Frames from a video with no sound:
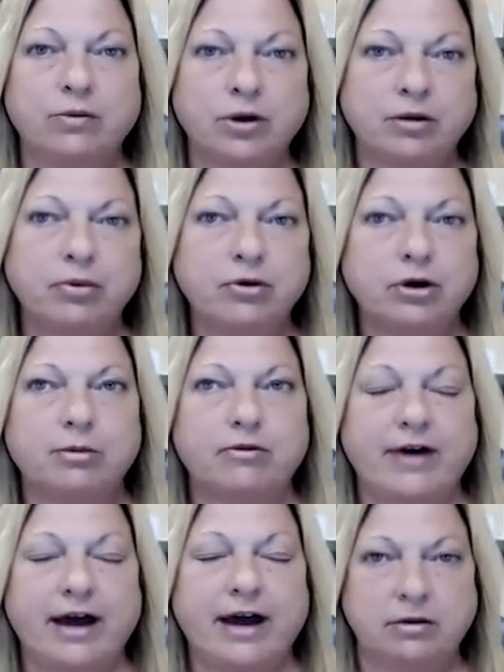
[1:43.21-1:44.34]
And with a portable
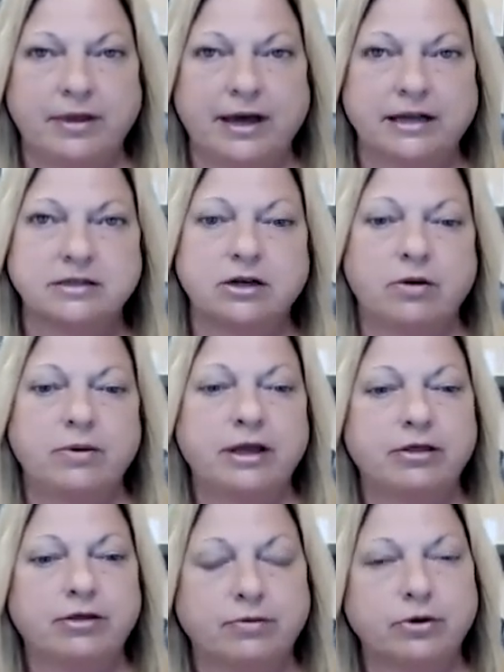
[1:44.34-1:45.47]
vacuum, that's
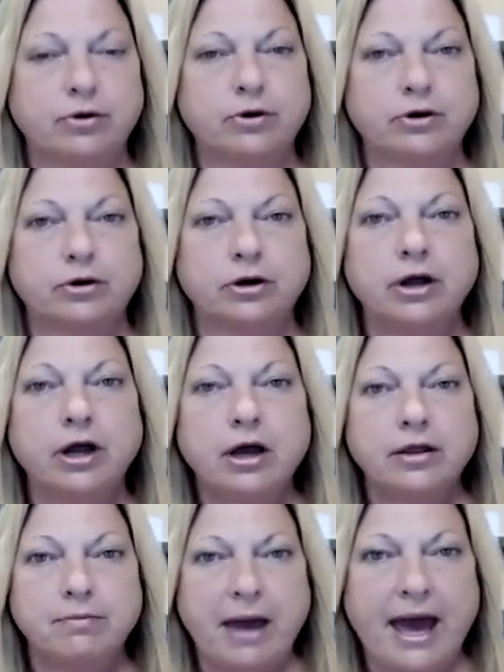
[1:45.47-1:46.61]
going through your
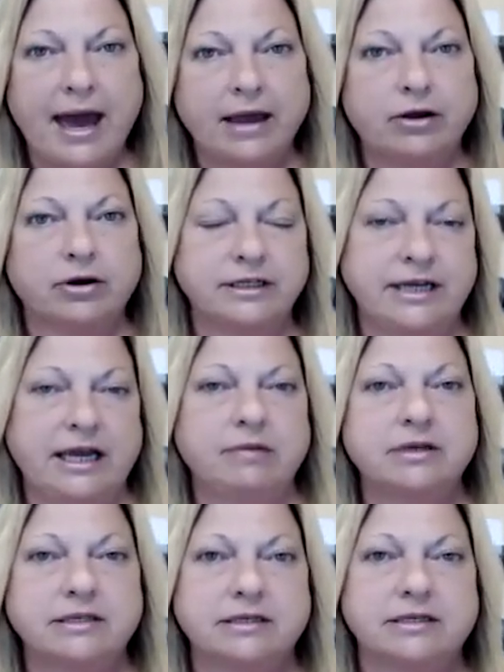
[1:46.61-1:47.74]
bag or
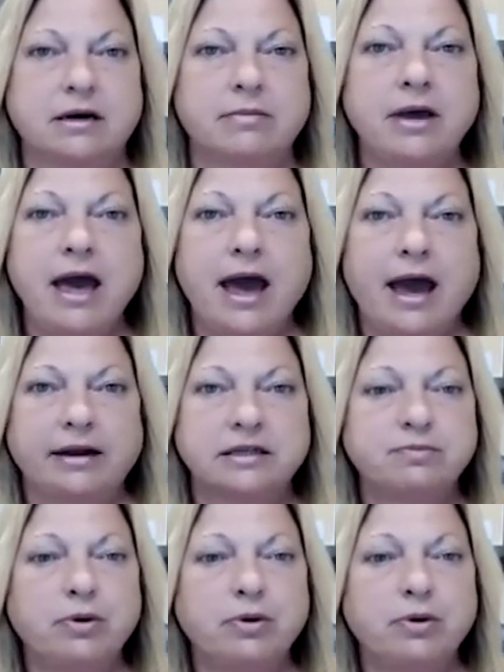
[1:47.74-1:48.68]
containment system, and it's